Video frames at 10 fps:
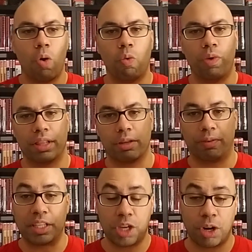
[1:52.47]
with the
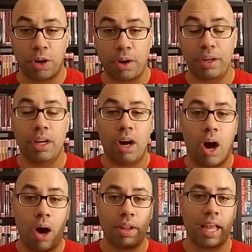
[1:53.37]
return,
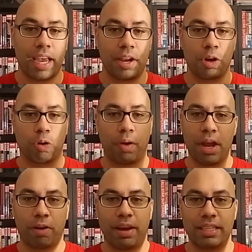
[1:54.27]
all that kind of
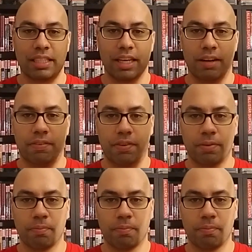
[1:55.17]
great stuff